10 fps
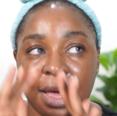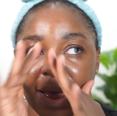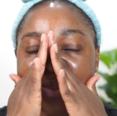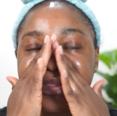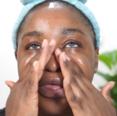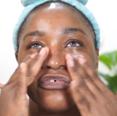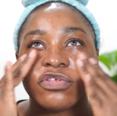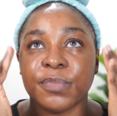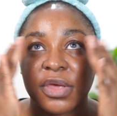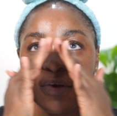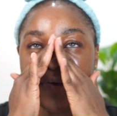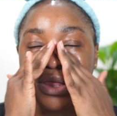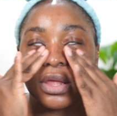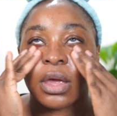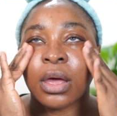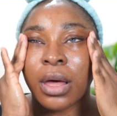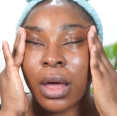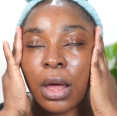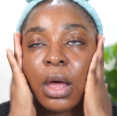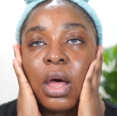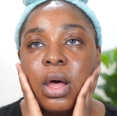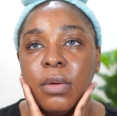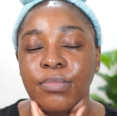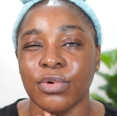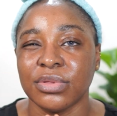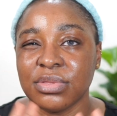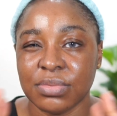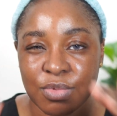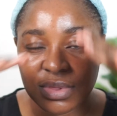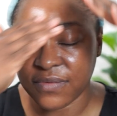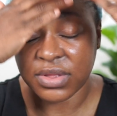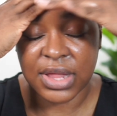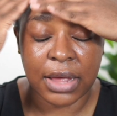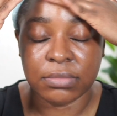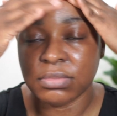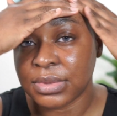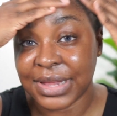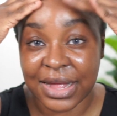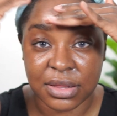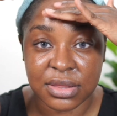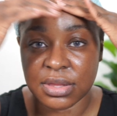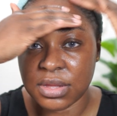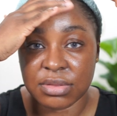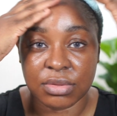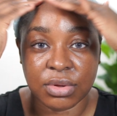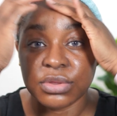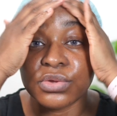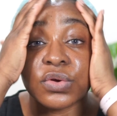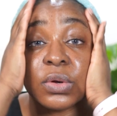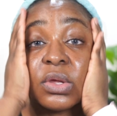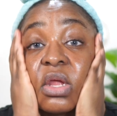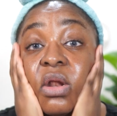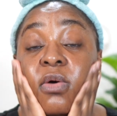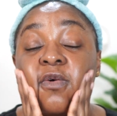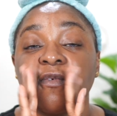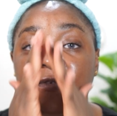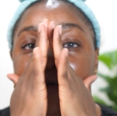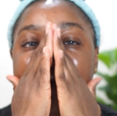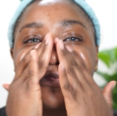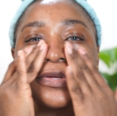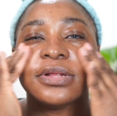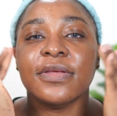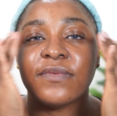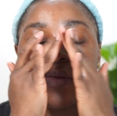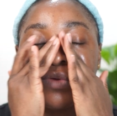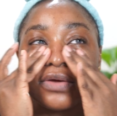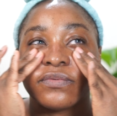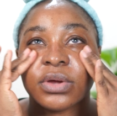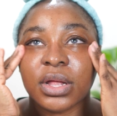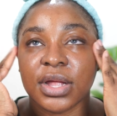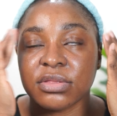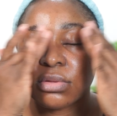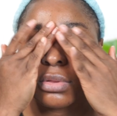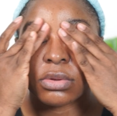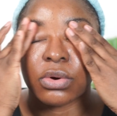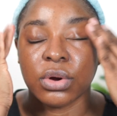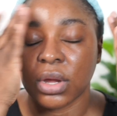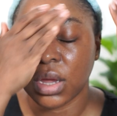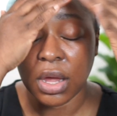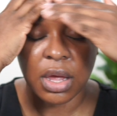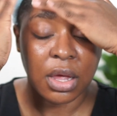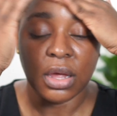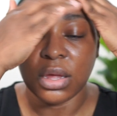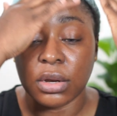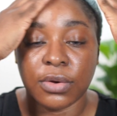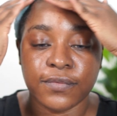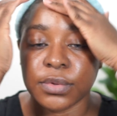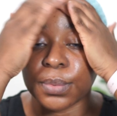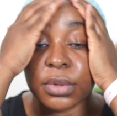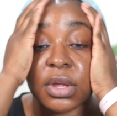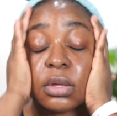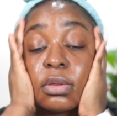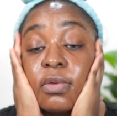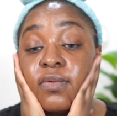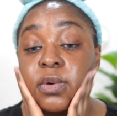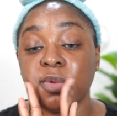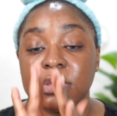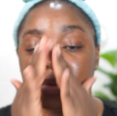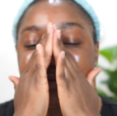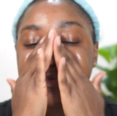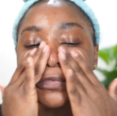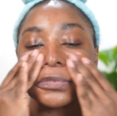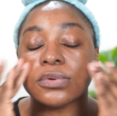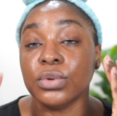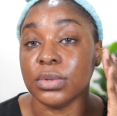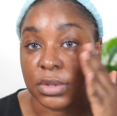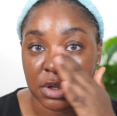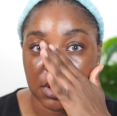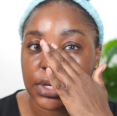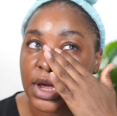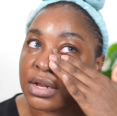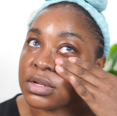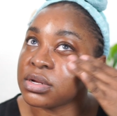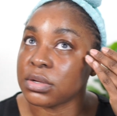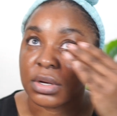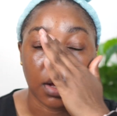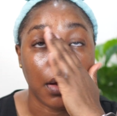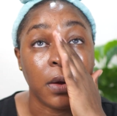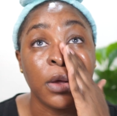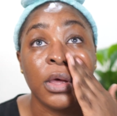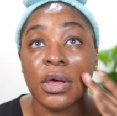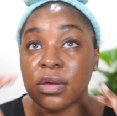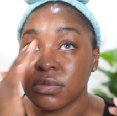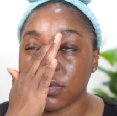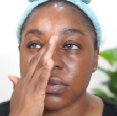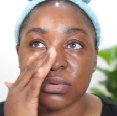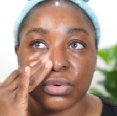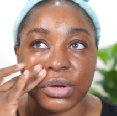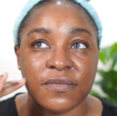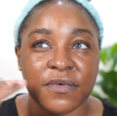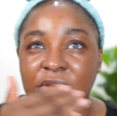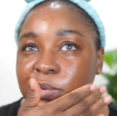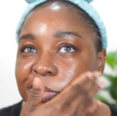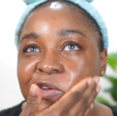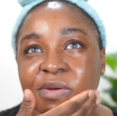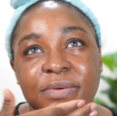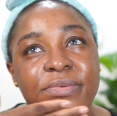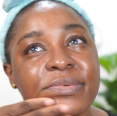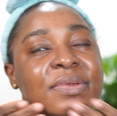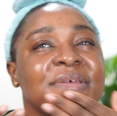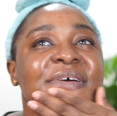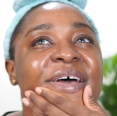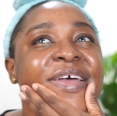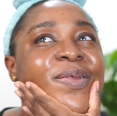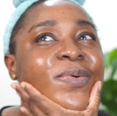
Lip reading: has SPF, I think, but most of the time that is not strong enough, especially if you live in Africa. That's not strong enough to protect you from the sun, so you need additional sunscreen. For foundation, I